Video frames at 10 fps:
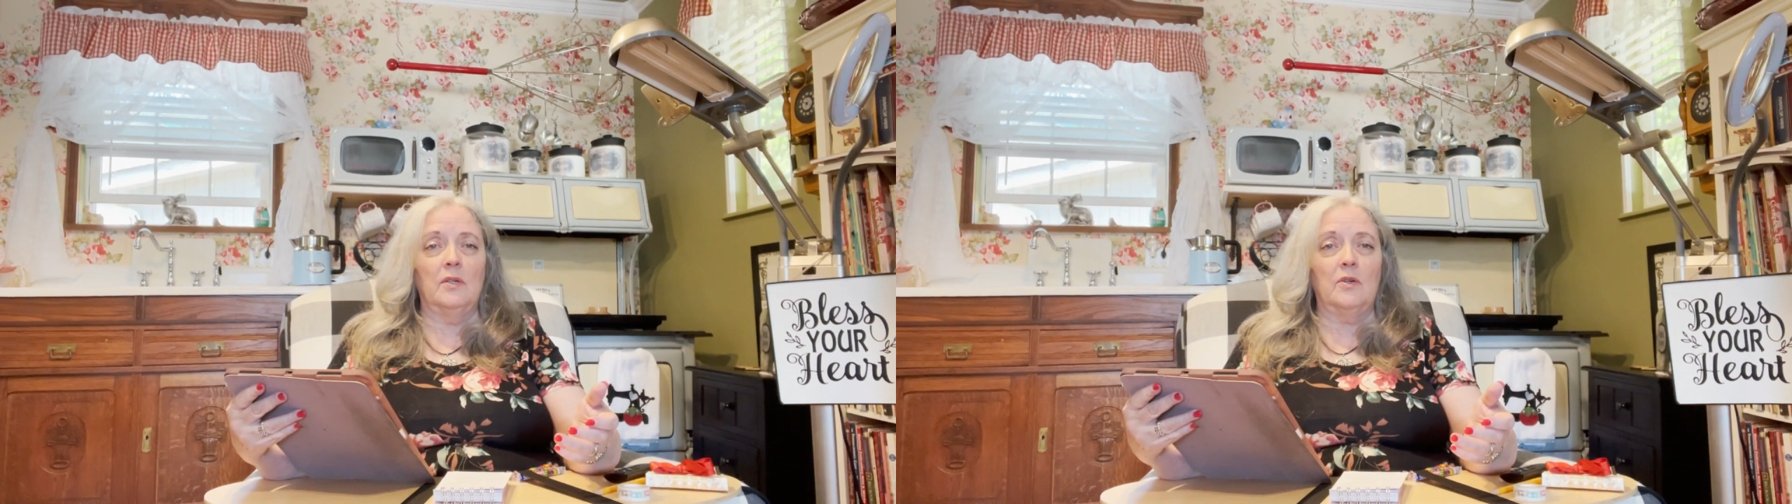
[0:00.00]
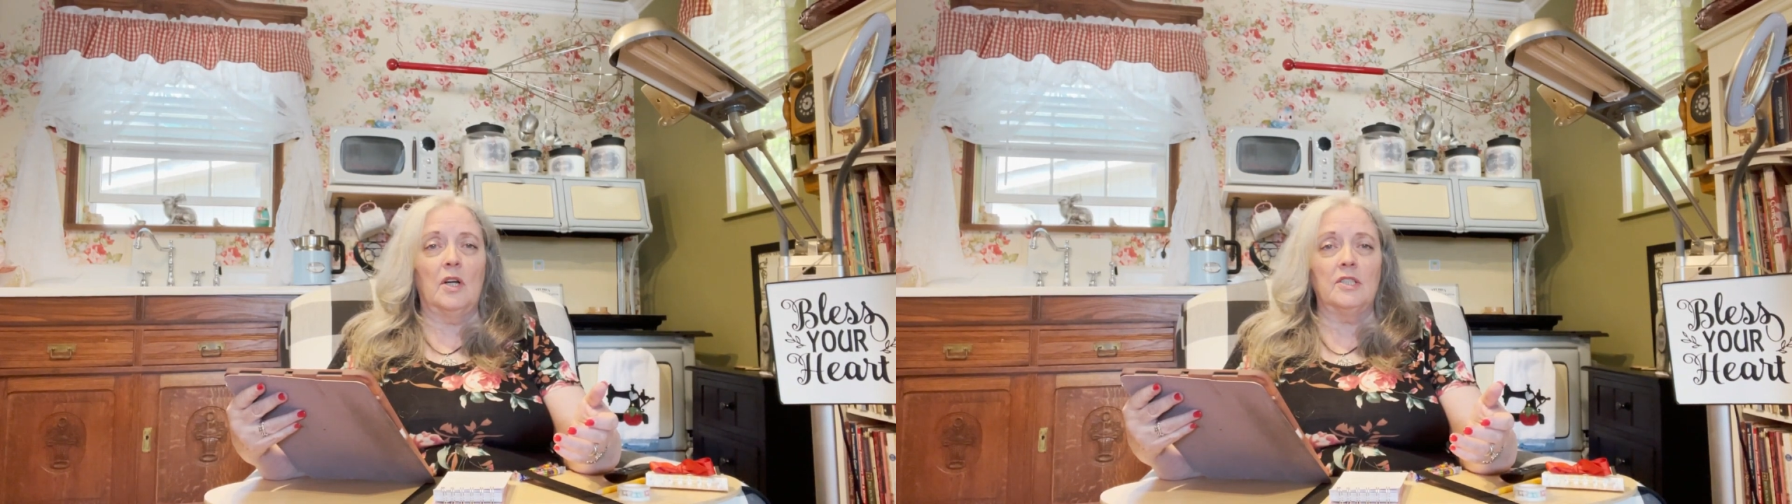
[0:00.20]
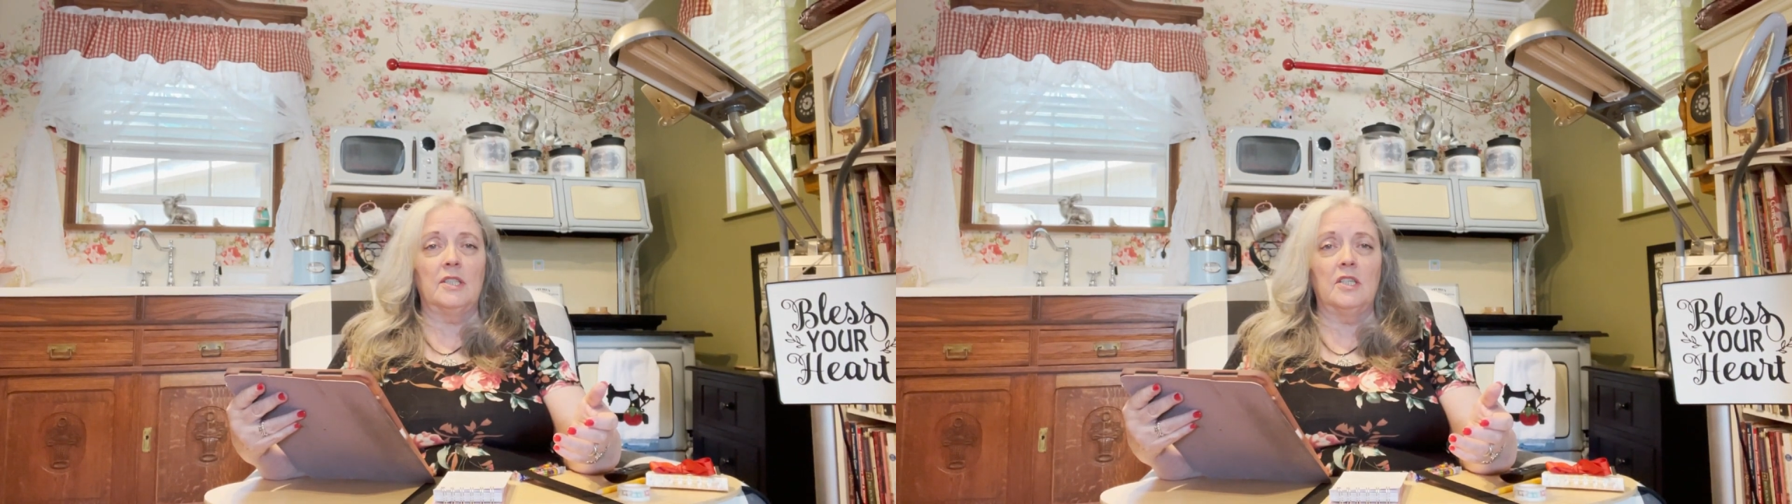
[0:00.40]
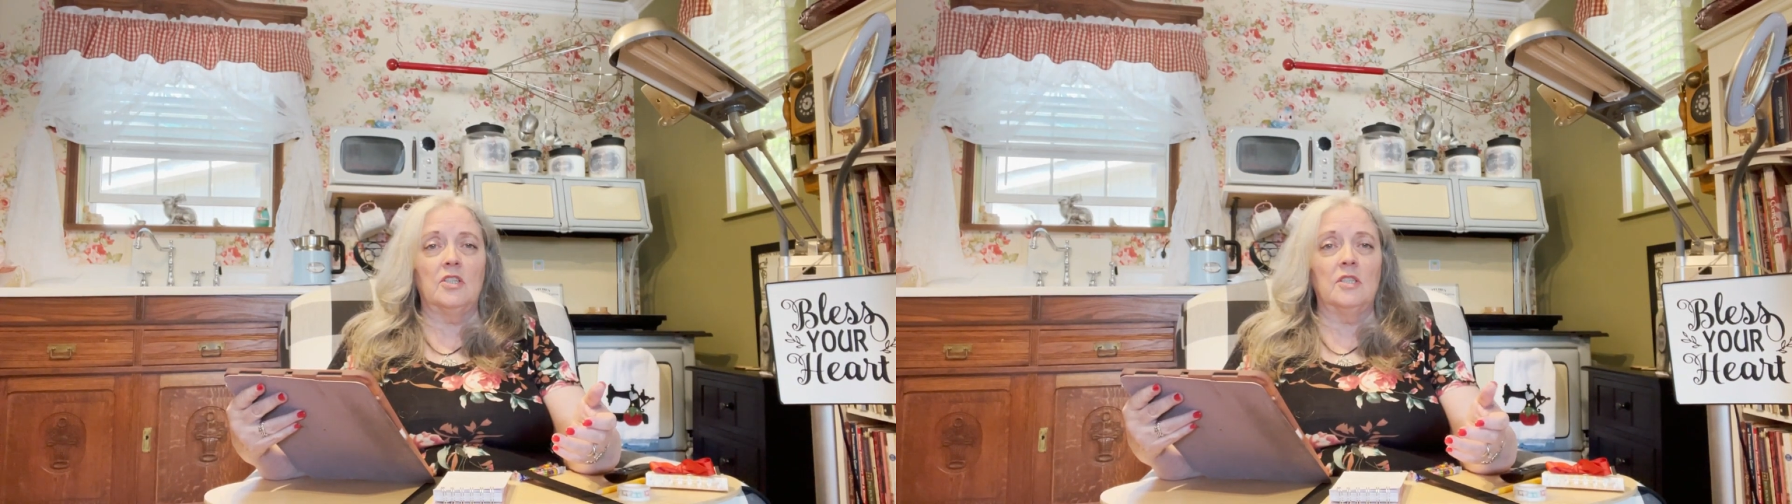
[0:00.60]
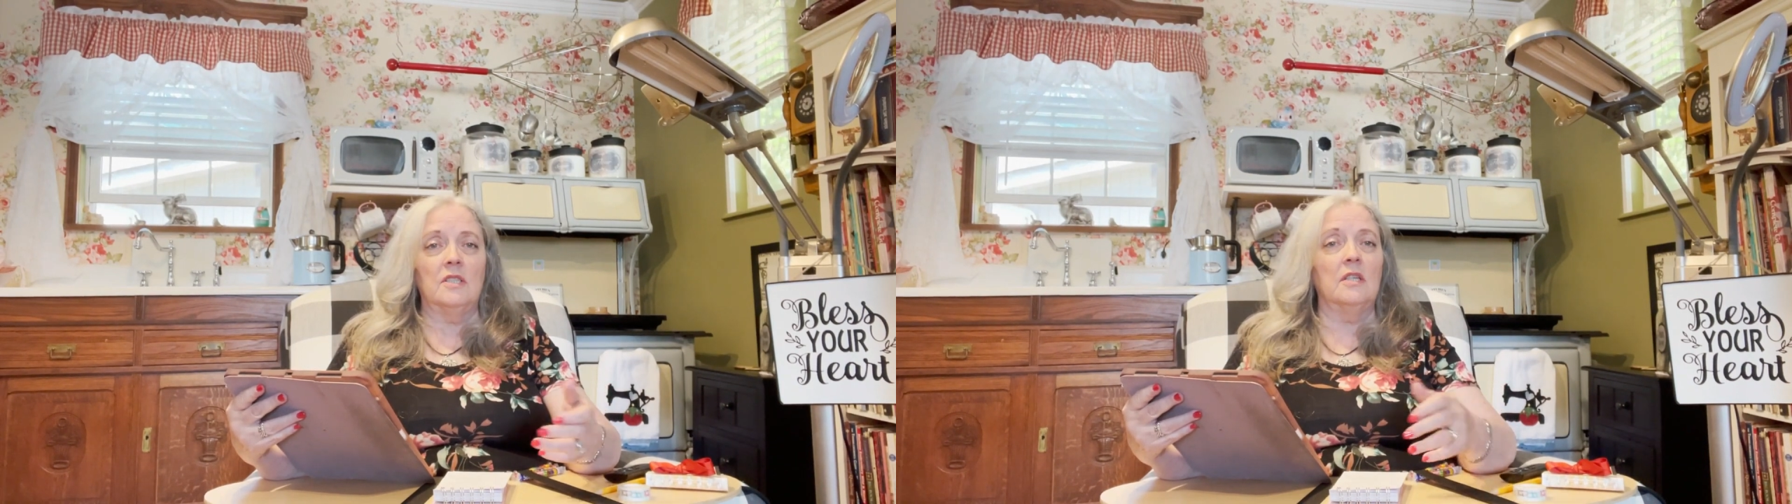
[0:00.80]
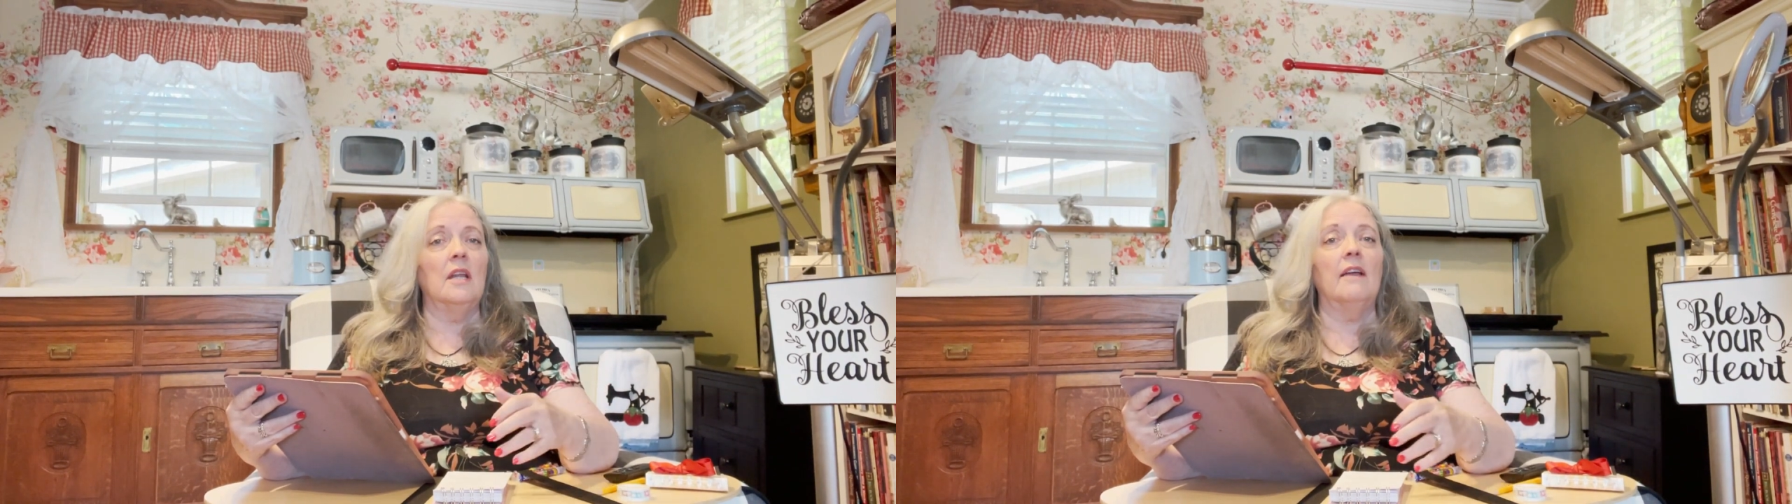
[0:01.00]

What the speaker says: cross stitches in